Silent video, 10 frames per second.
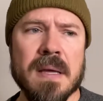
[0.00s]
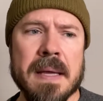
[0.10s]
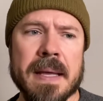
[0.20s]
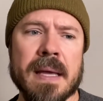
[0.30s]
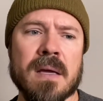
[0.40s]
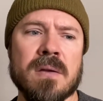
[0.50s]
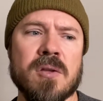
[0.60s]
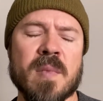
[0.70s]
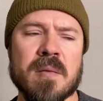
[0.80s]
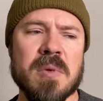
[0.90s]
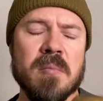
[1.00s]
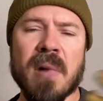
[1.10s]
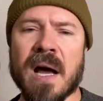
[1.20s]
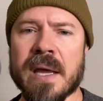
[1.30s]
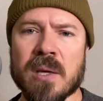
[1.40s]
And you might be
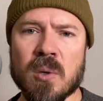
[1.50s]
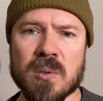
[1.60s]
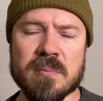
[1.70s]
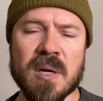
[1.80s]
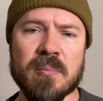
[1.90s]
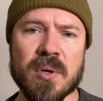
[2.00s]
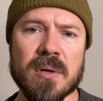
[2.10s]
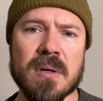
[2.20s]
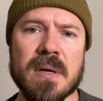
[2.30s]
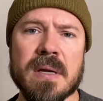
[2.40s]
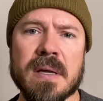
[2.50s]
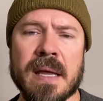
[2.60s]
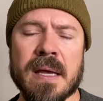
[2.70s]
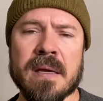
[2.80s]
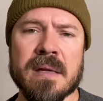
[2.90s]
buying an old bumper
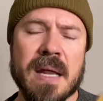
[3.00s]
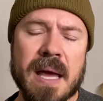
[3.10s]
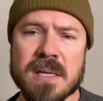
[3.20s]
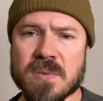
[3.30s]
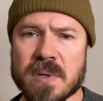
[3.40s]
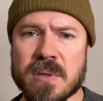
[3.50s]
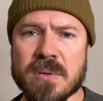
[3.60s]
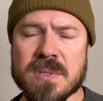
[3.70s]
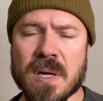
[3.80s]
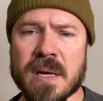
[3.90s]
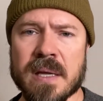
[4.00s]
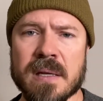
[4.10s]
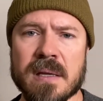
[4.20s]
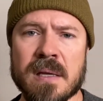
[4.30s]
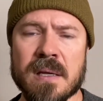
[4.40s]
and it has one of those on
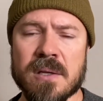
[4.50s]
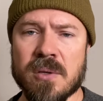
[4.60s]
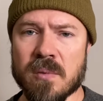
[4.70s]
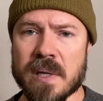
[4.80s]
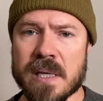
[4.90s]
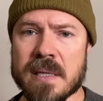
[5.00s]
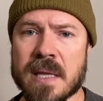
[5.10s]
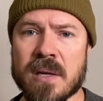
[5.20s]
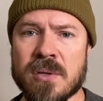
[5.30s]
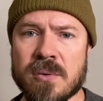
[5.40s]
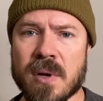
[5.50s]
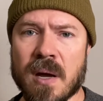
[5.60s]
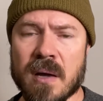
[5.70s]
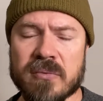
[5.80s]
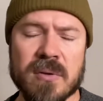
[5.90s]
it, and you want to get that dude
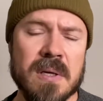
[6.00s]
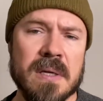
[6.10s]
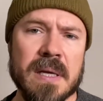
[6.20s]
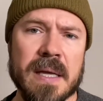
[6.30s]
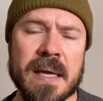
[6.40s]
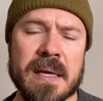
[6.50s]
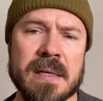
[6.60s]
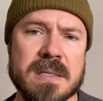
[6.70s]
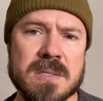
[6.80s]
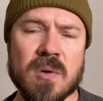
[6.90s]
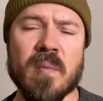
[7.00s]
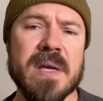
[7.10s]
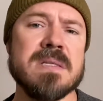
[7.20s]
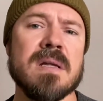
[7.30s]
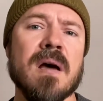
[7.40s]
off, and it's so
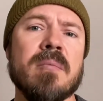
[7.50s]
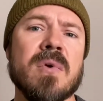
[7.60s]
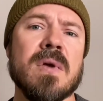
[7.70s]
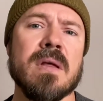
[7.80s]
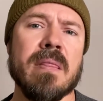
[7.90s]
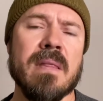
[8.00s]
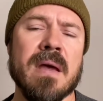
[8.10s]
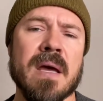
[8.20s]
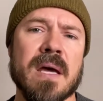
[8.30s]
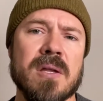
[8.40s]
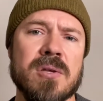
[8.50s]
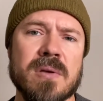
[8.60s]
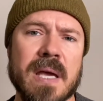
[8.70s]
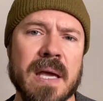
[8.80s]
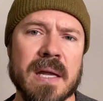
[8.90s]
messed up that you
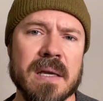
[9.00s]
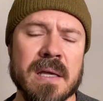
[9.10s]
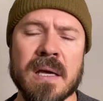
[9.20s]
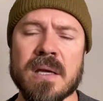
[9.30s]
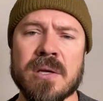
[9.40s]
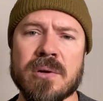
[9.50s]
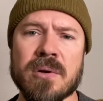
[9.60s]
can't get your